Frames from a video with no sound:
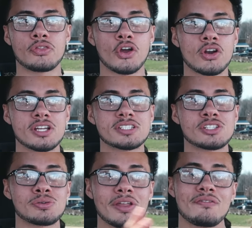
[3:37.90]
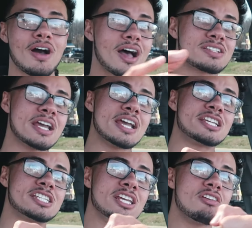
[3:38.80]
thirties and twenty-fives.
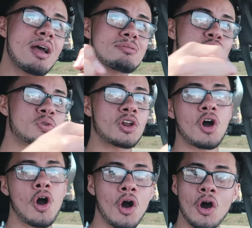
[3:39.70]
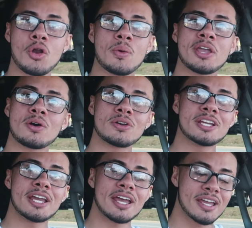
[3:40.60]
She grabs the one all the way on
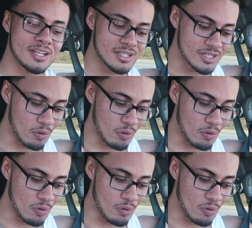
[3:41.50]
the end,